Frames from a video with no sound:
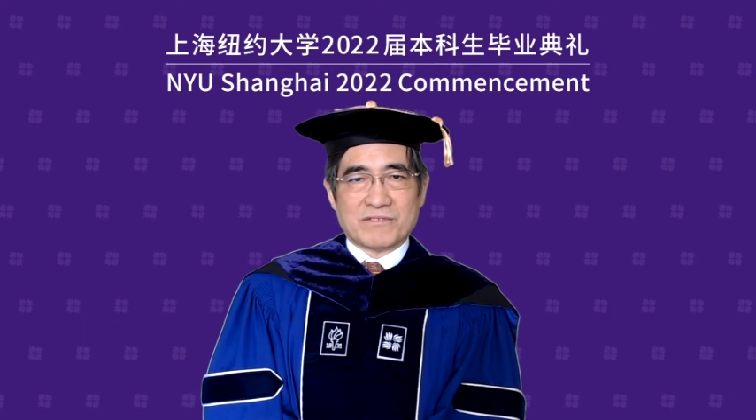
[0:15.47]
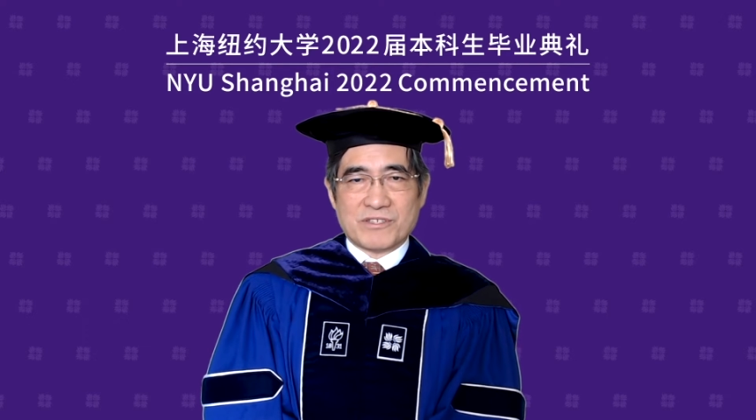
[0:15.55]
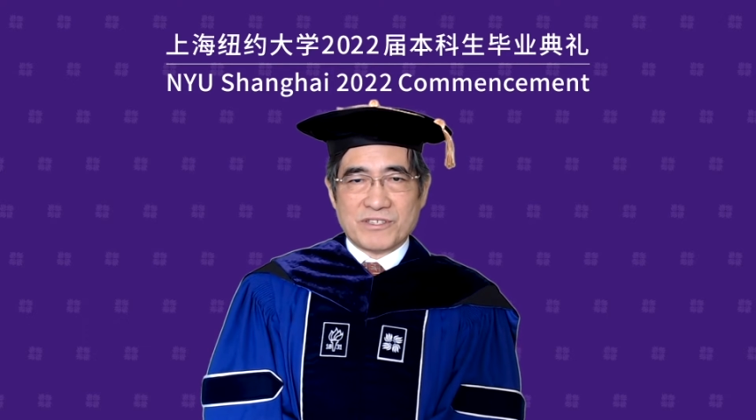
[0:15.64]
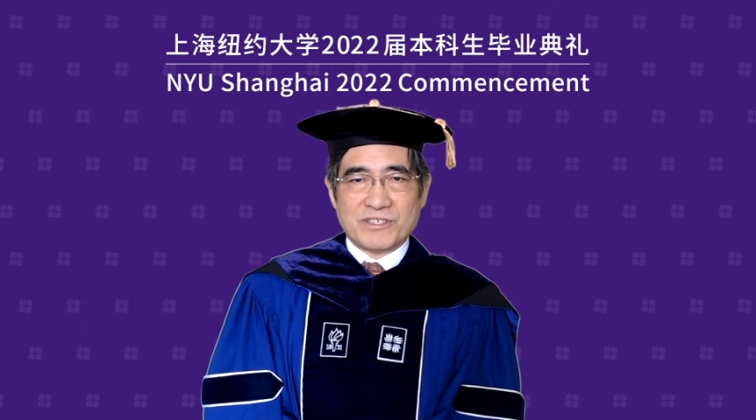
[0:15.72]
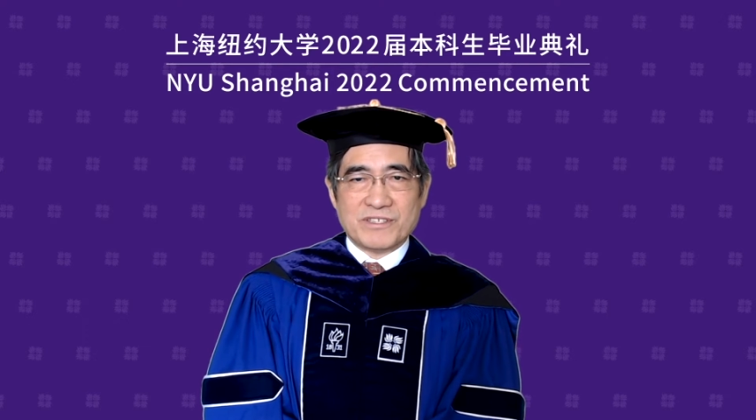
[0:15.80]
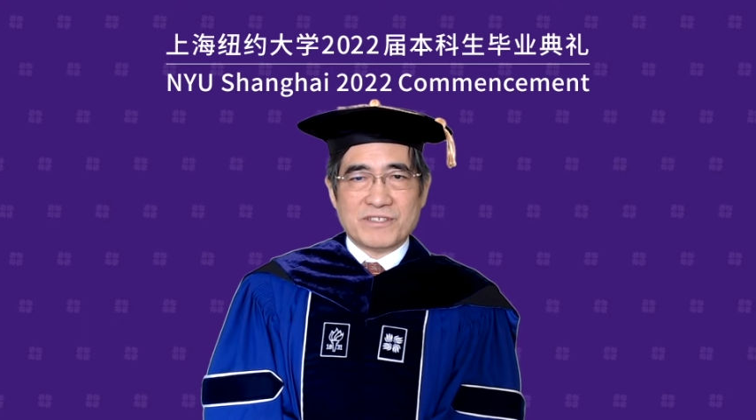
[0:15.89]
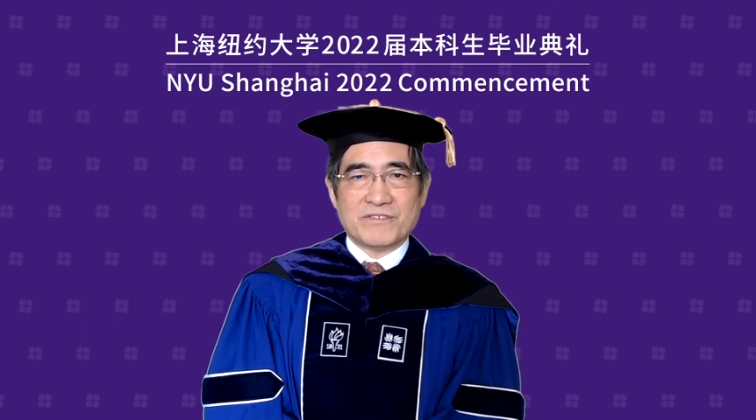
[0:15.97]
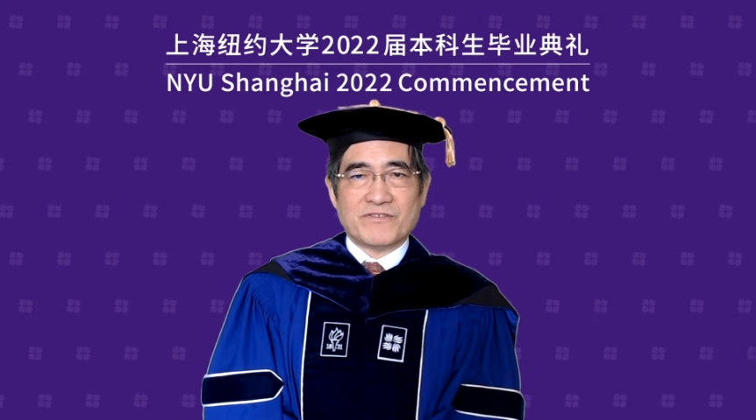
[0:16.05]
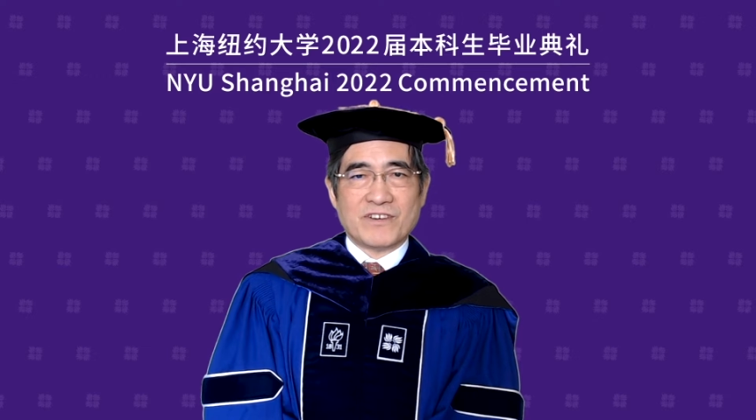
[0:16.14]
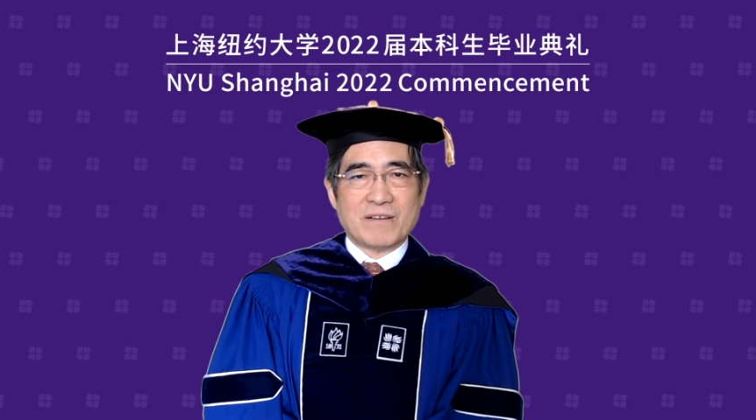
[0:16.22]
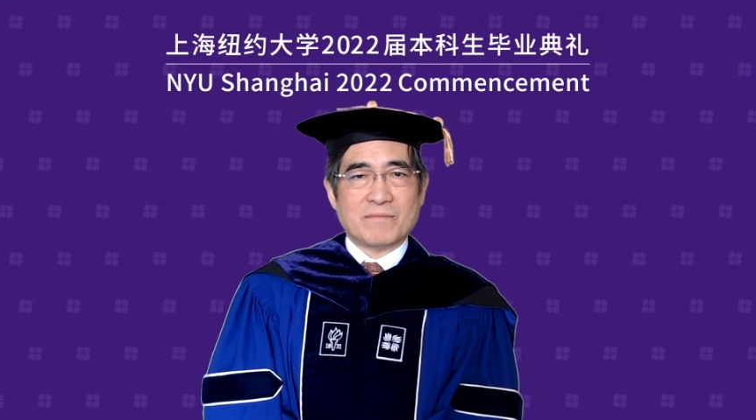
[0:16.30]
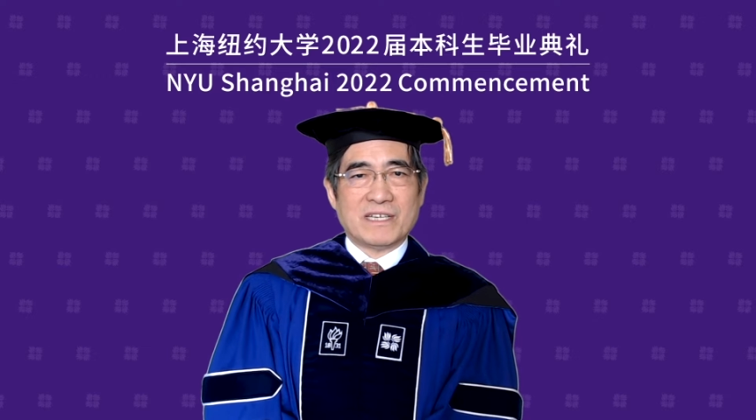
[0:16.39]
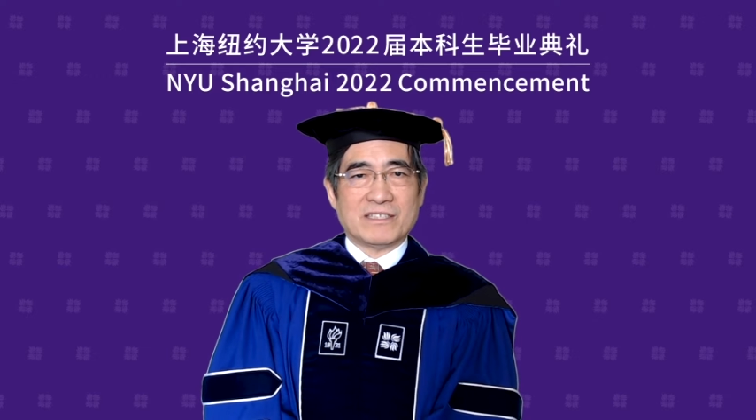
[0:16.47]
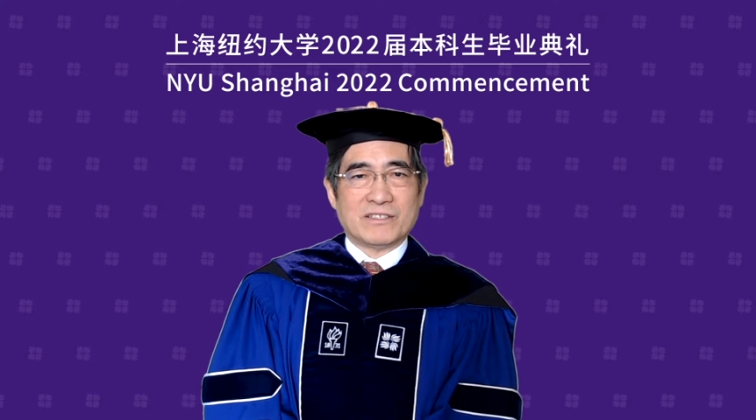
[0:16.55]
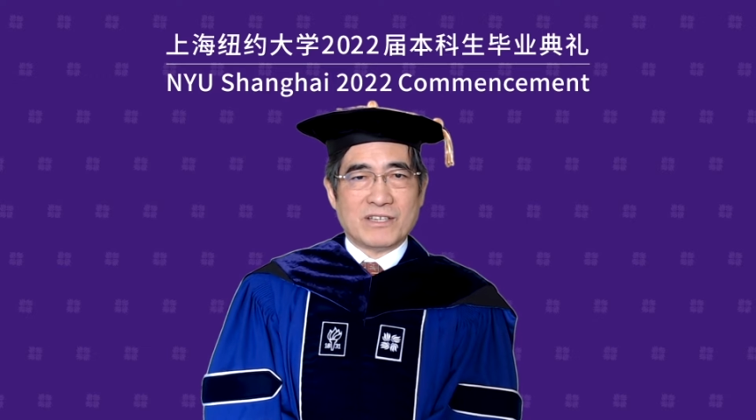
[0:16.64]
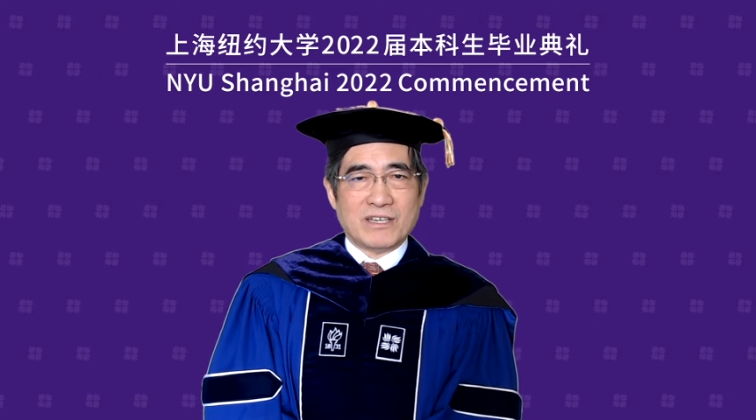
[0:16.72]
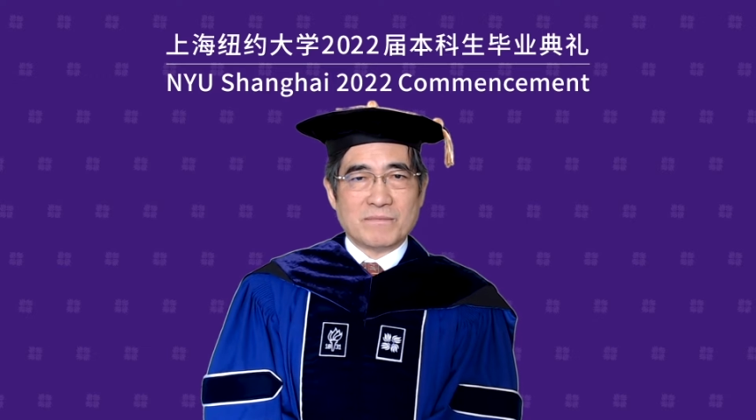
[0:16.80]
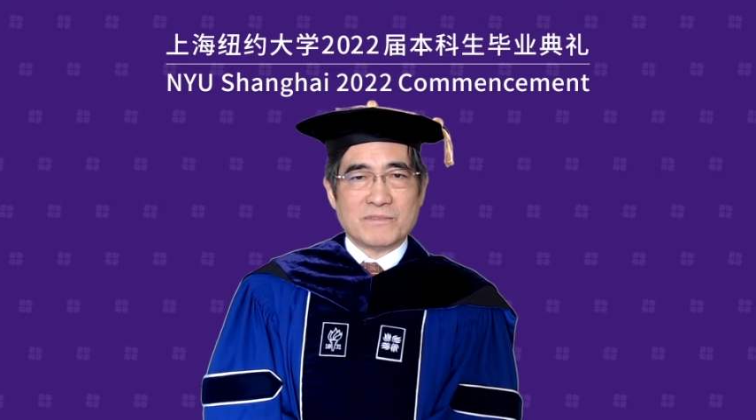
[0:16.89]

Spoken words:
to you from a dorm